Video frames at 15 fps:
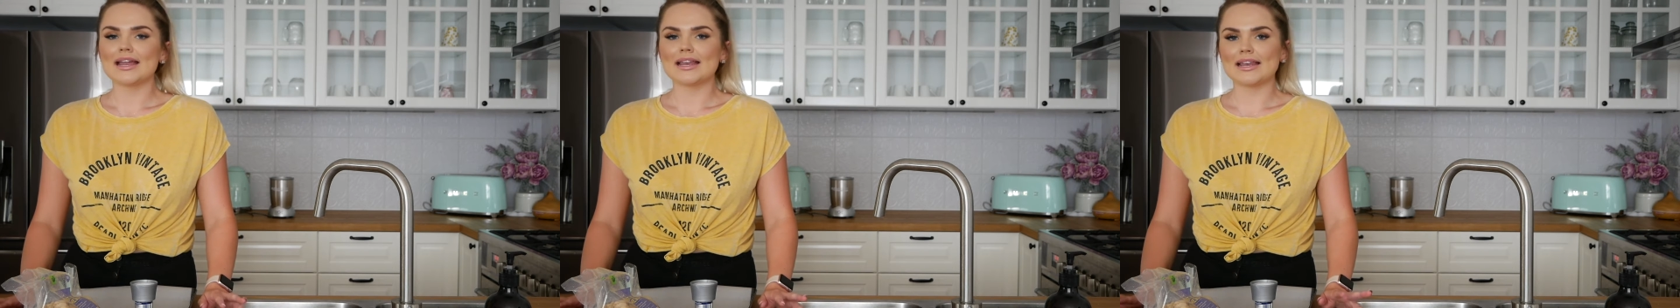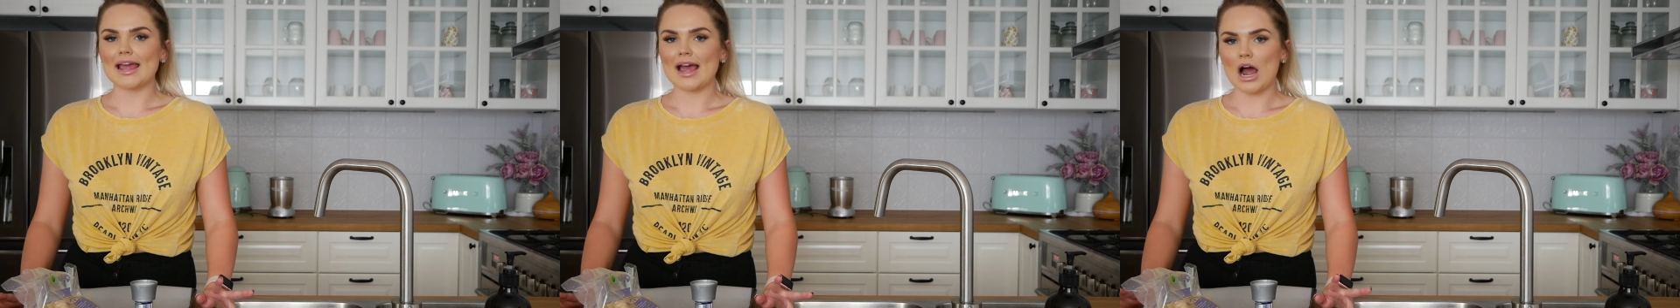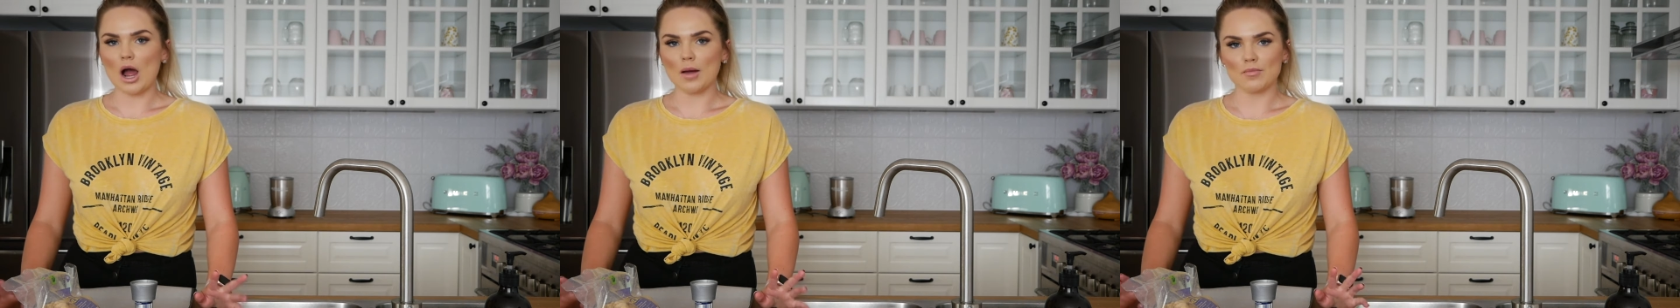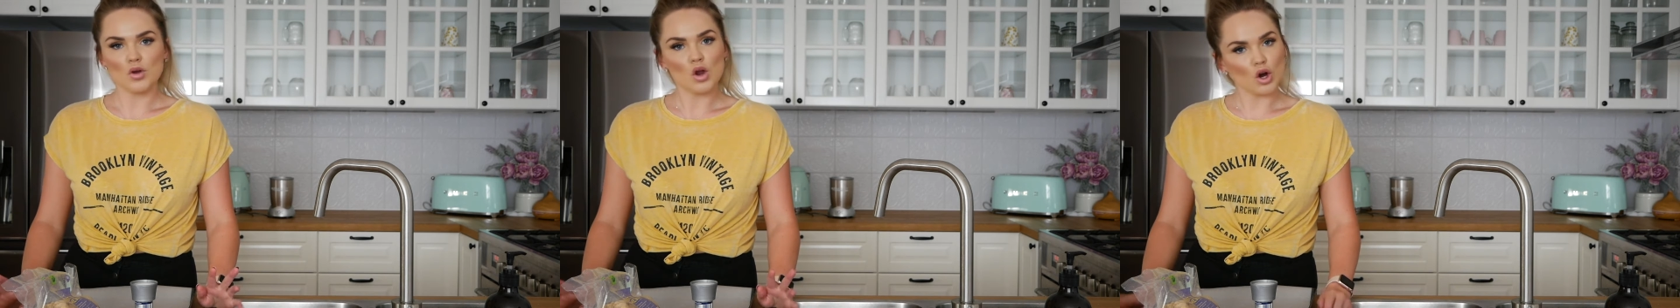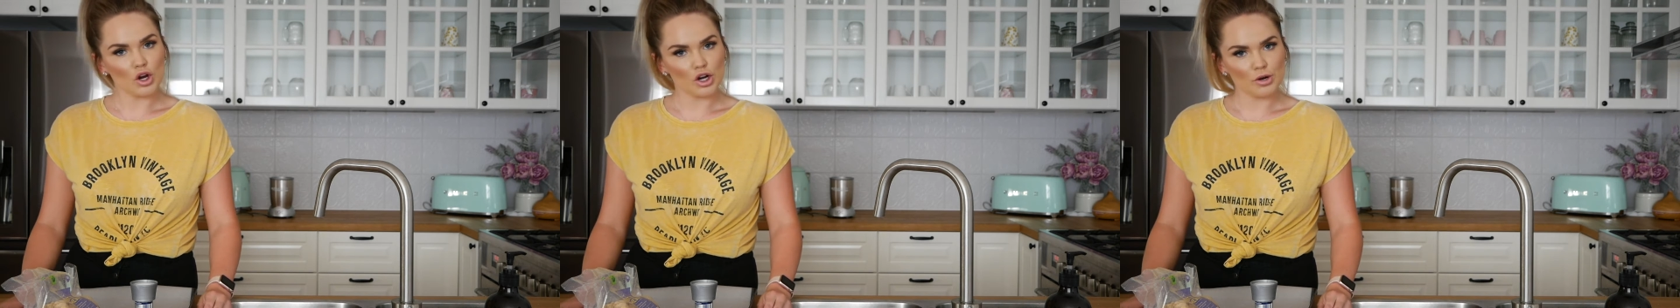Now I'm
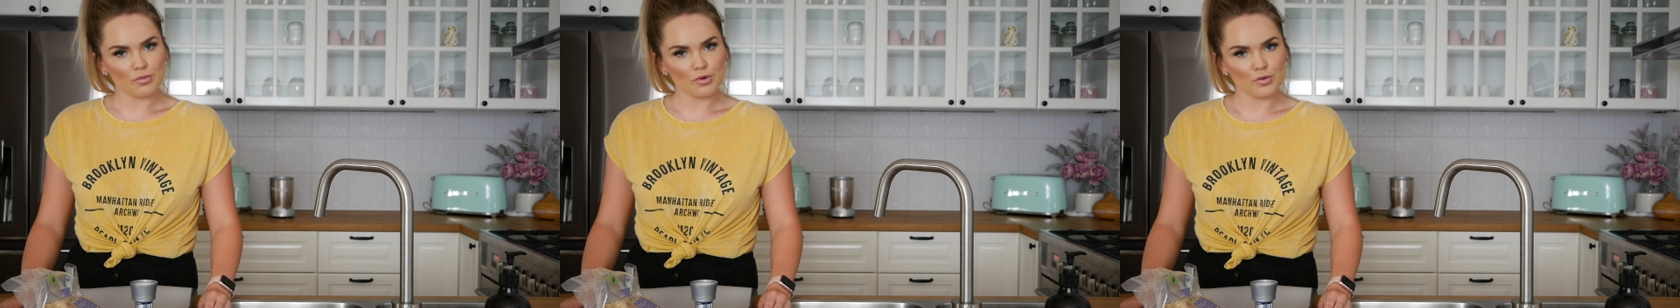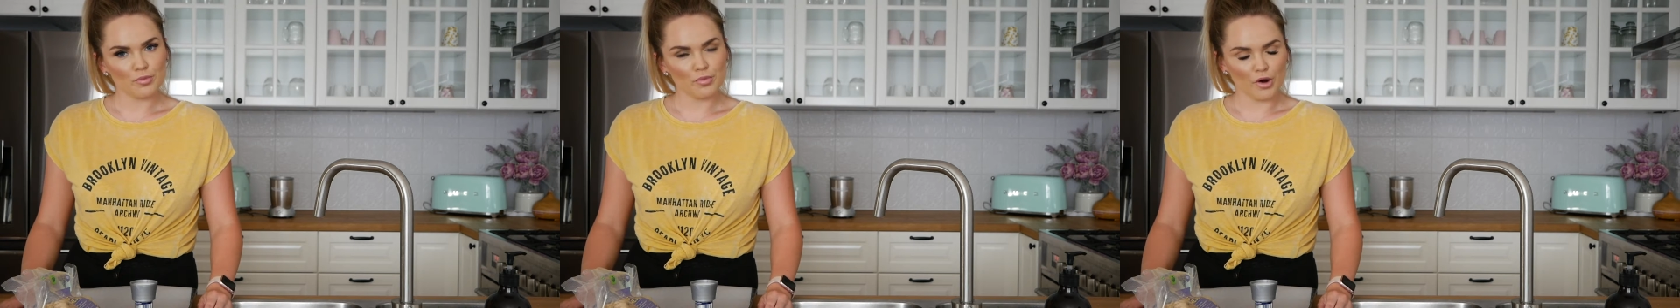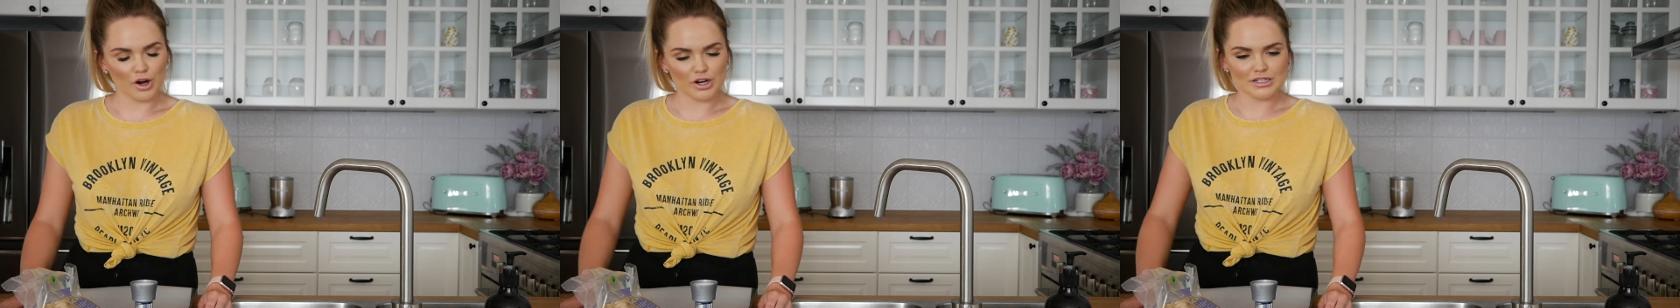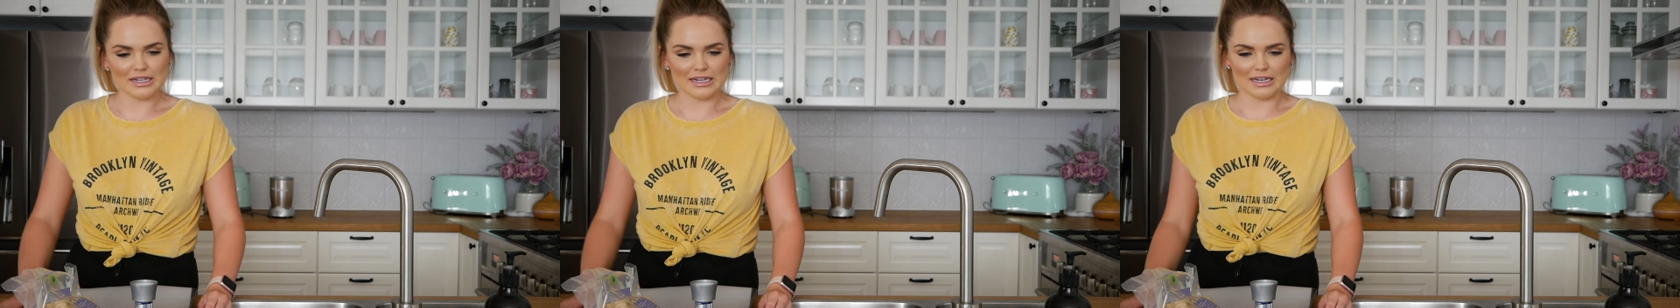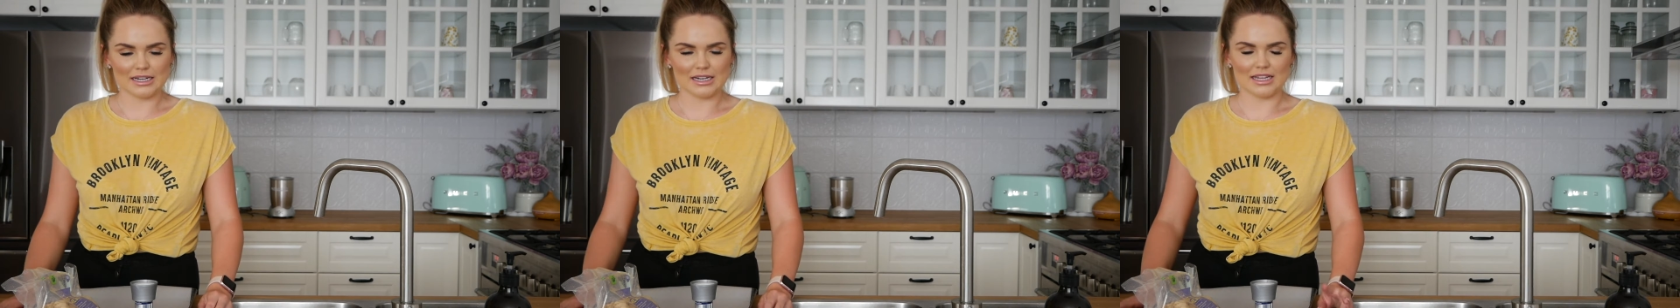not gonna put
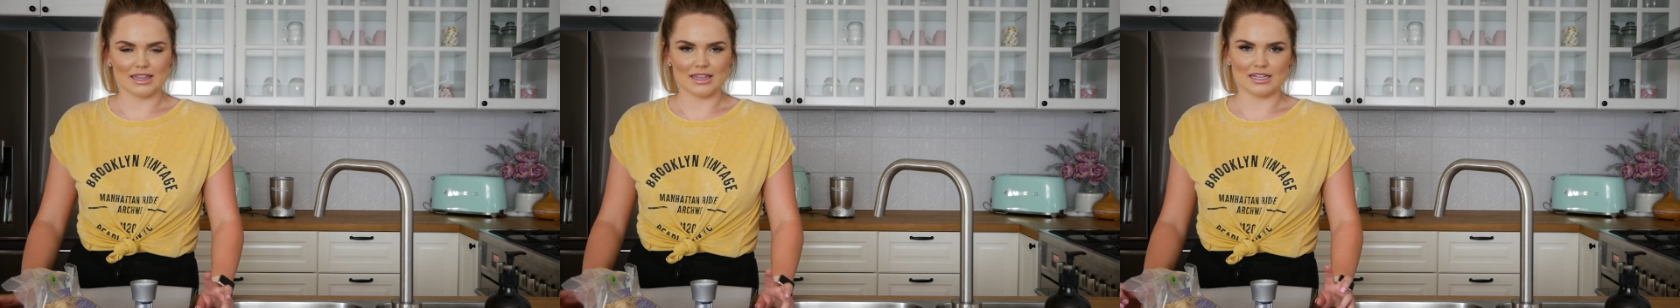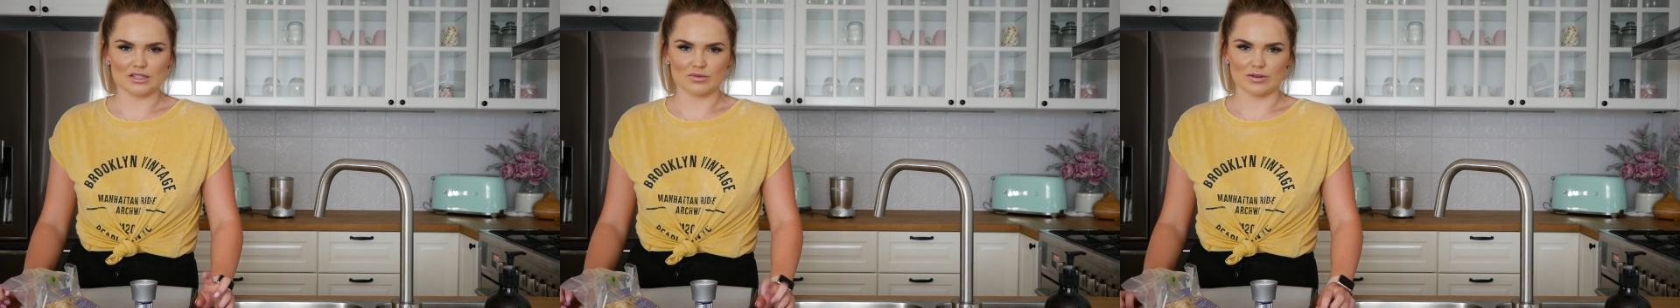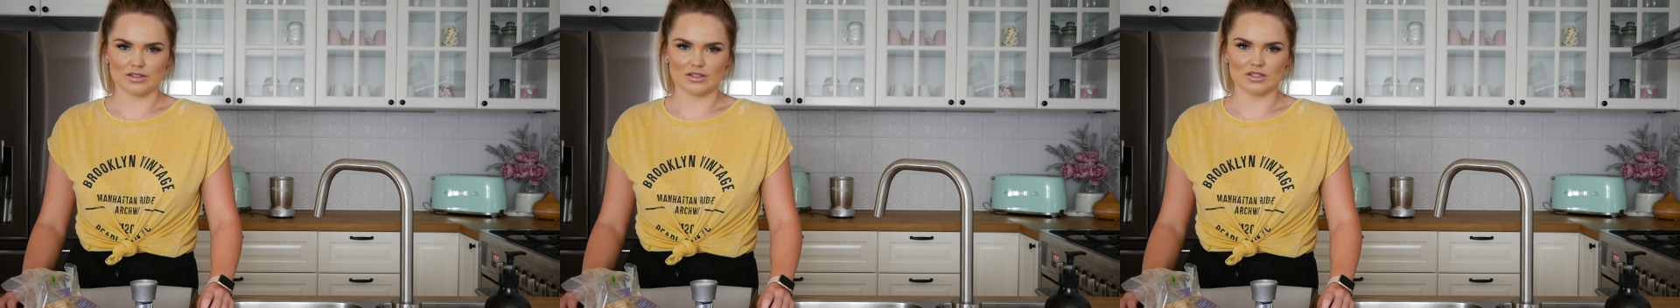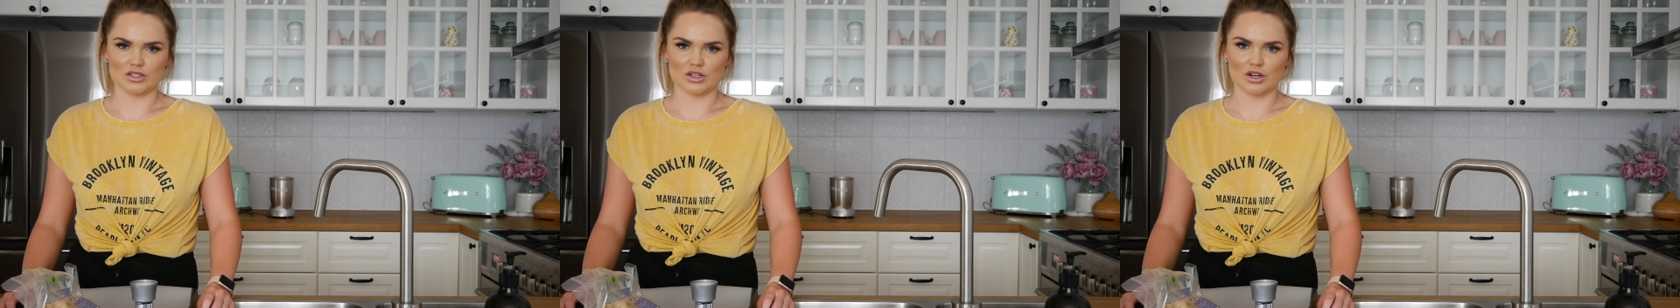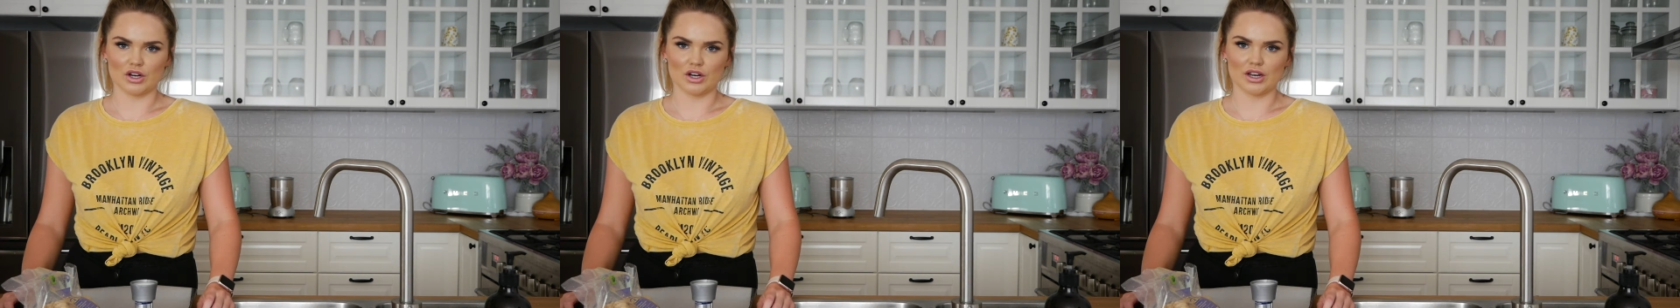protein in this one,
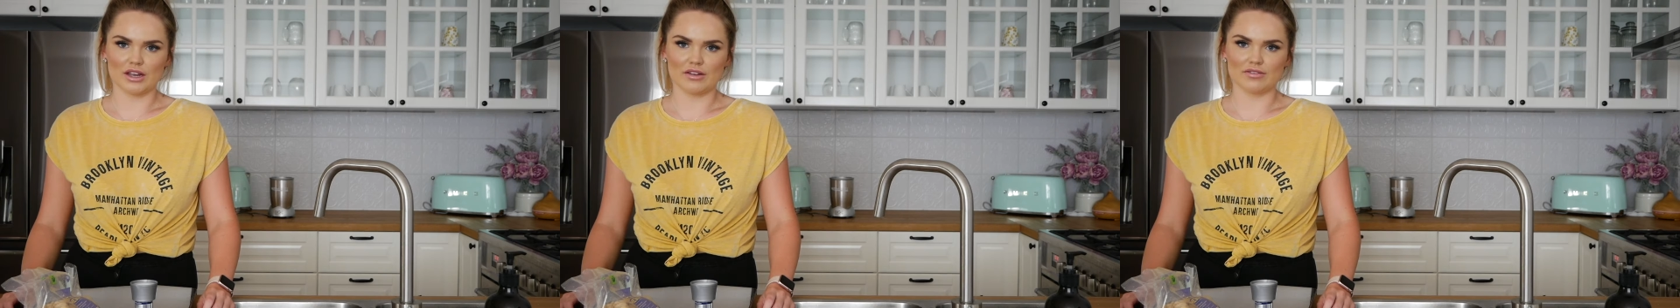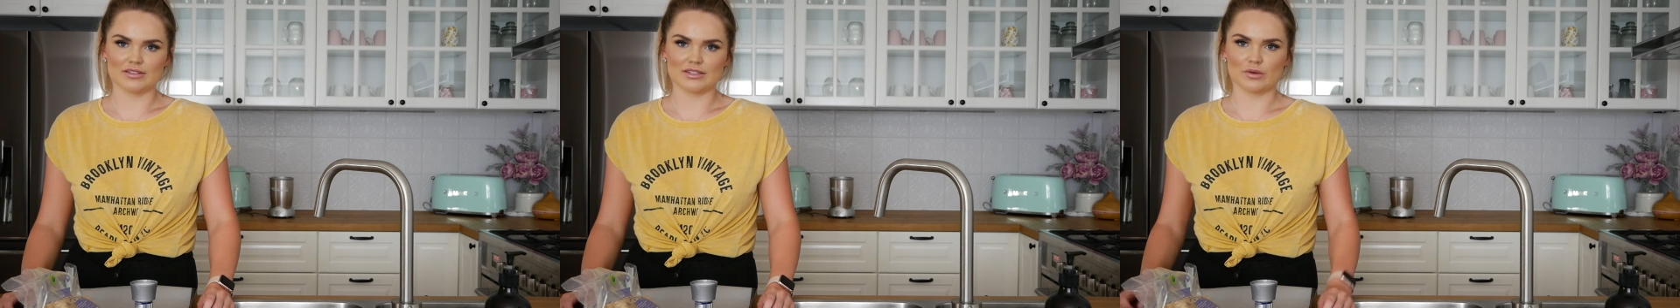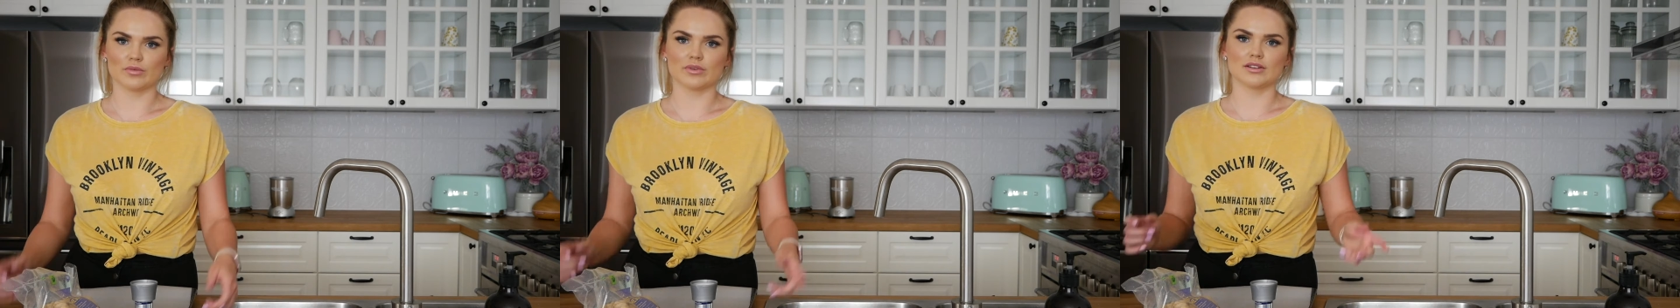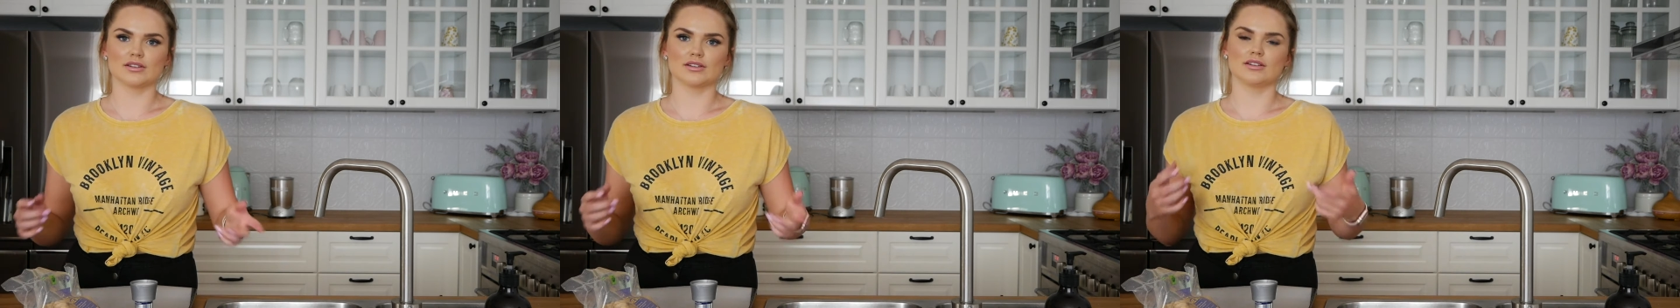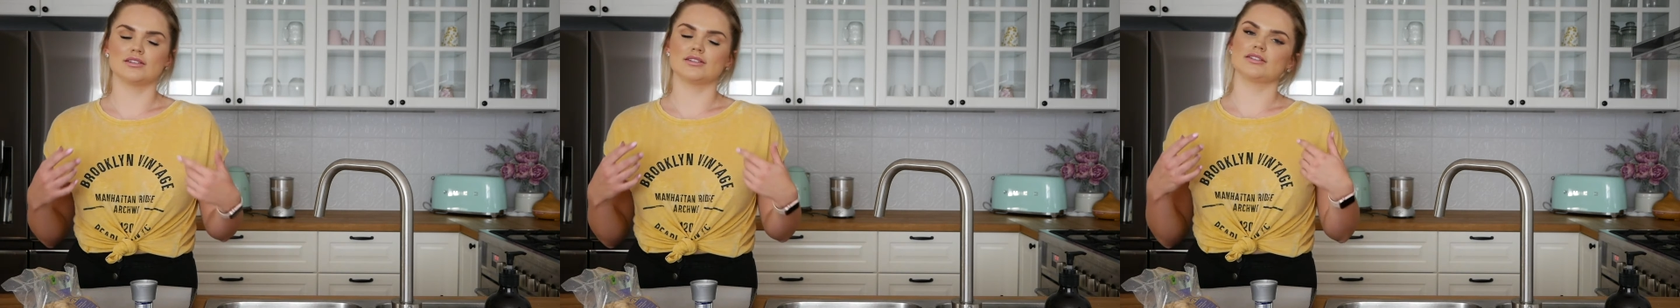so if someone